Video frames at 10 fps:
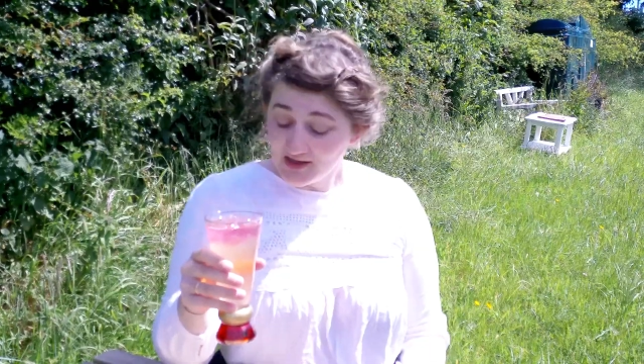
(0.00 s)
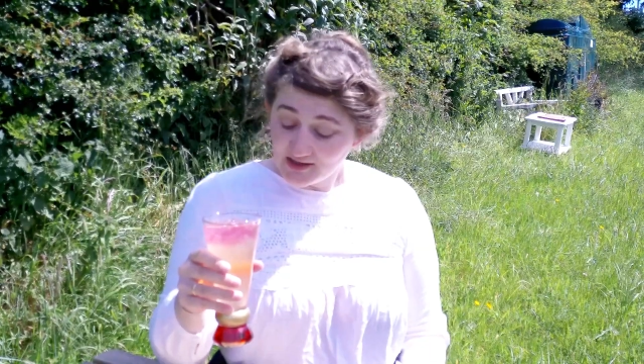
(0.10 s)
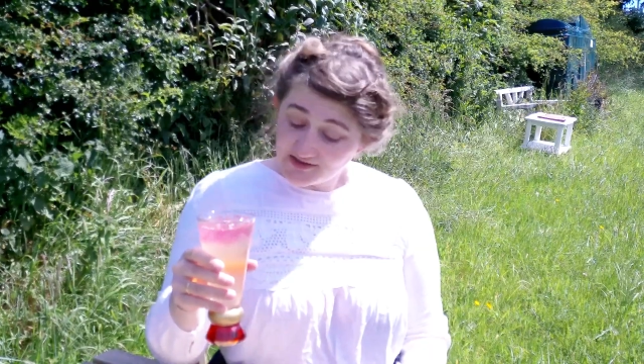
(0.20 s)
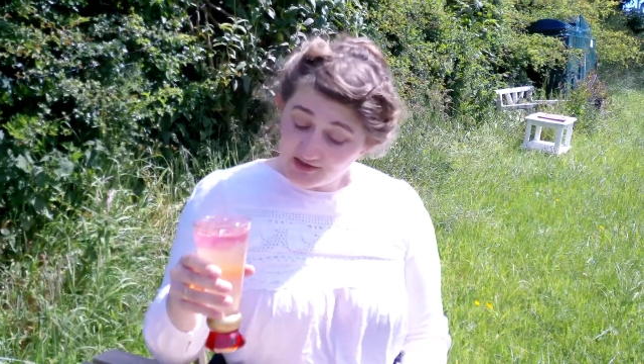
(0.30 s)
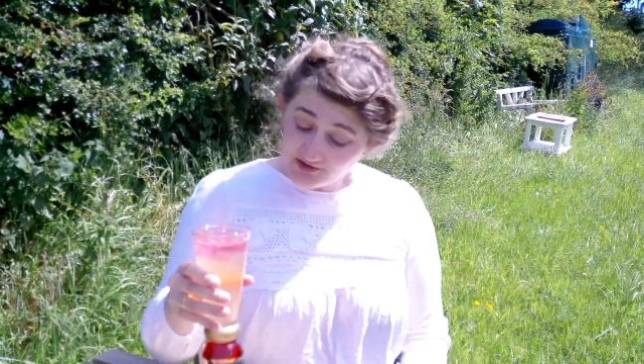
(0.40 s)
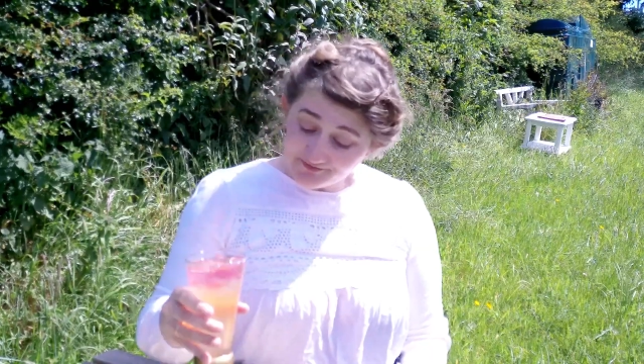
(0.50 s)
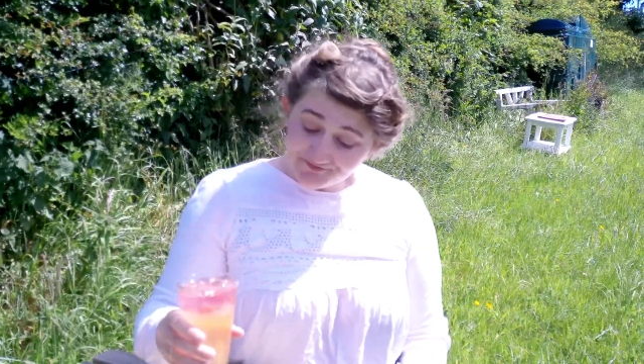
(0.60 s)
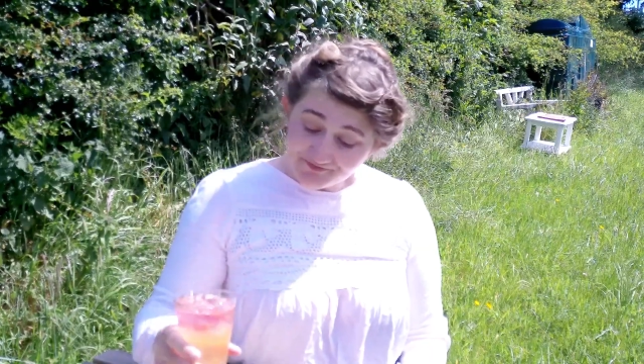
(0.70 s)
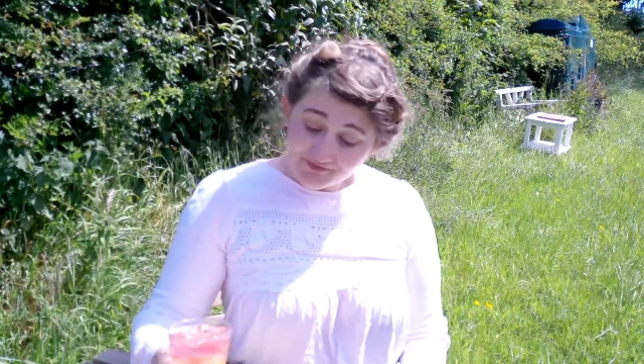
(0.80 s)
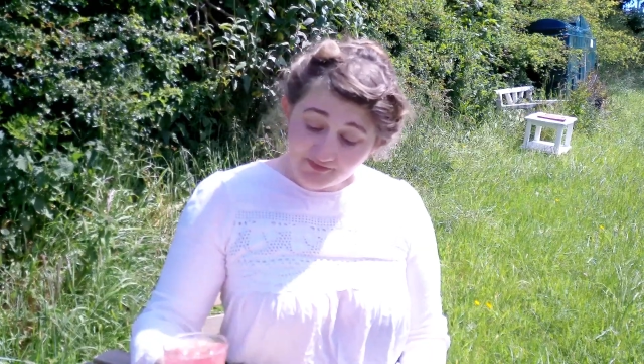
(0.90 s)
So
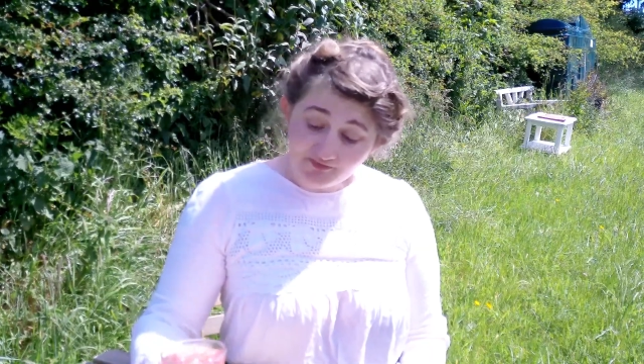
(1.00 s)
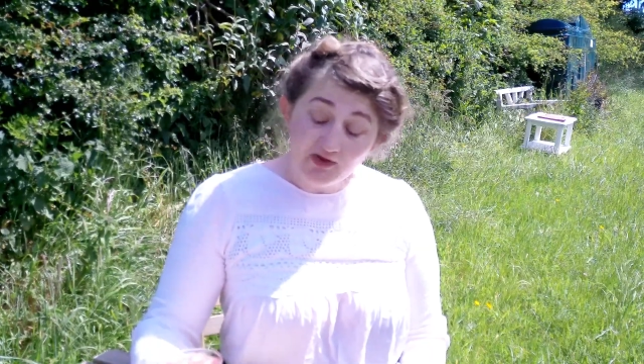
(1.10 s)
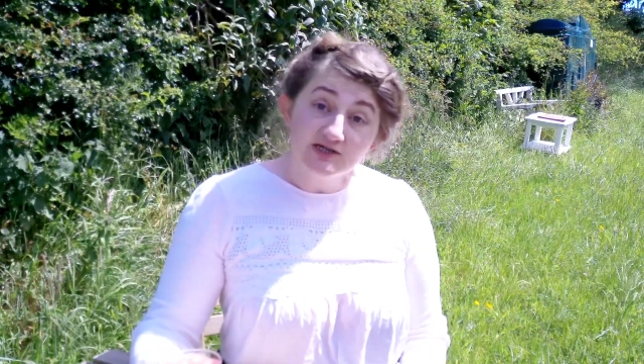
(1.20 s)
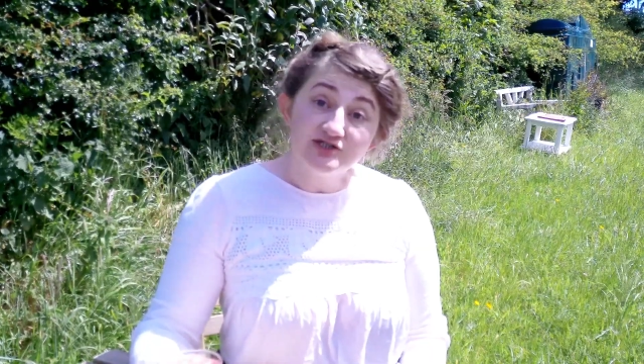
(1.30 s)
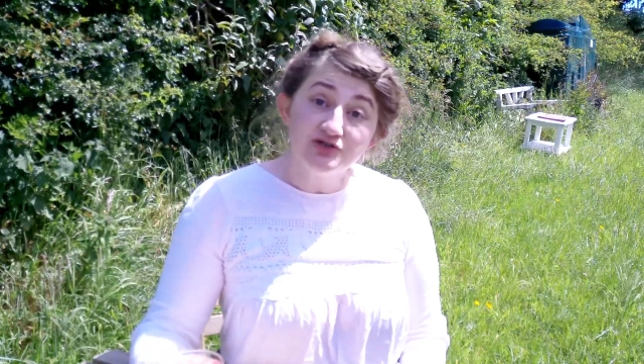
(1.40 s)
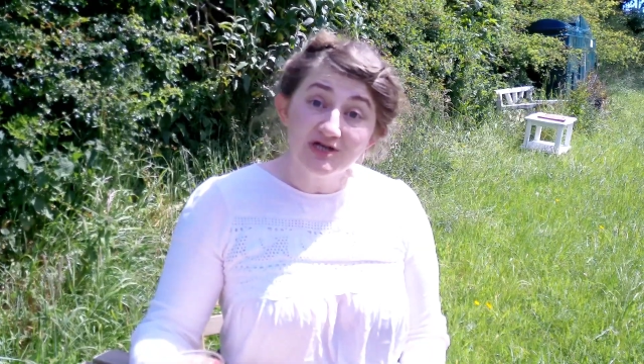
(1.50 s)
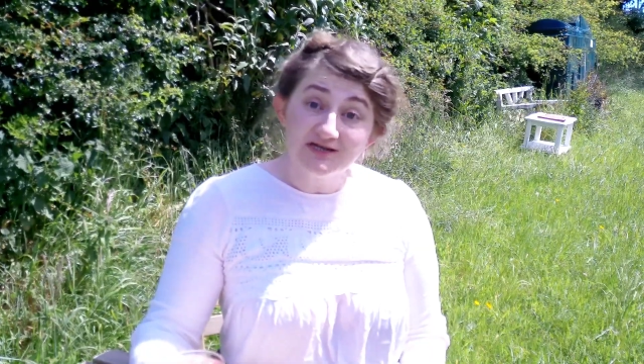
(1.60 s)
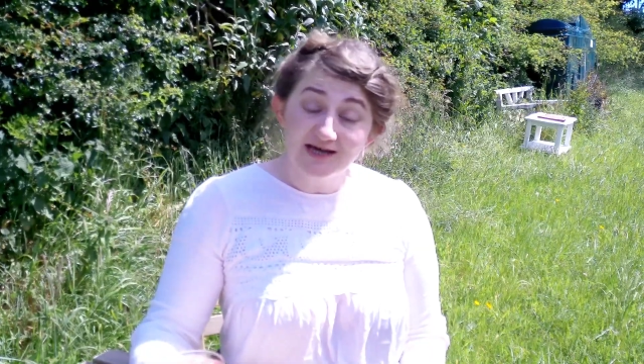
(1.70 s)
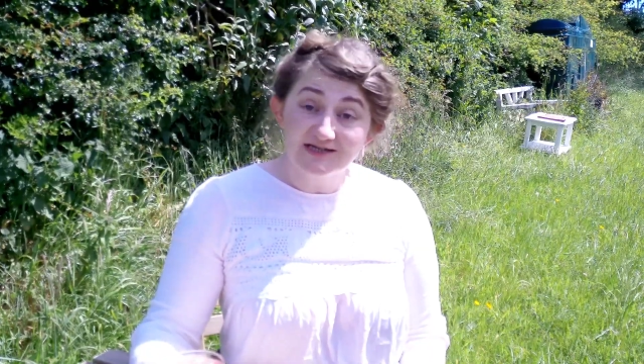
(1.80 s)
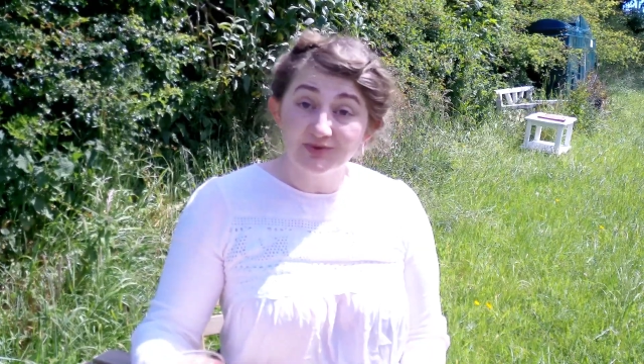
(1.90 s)
tune in
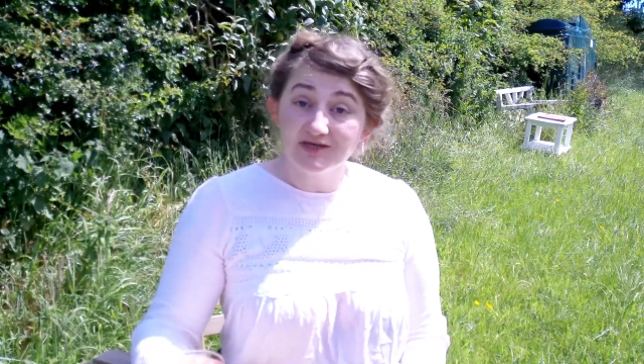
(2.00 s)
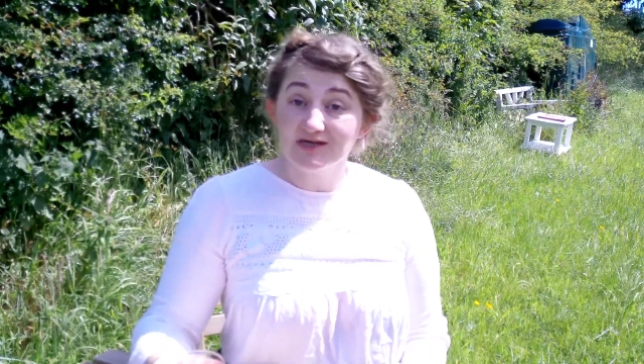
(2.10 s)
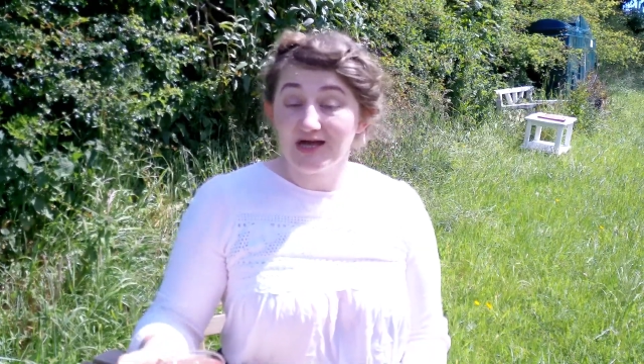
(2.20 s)
next week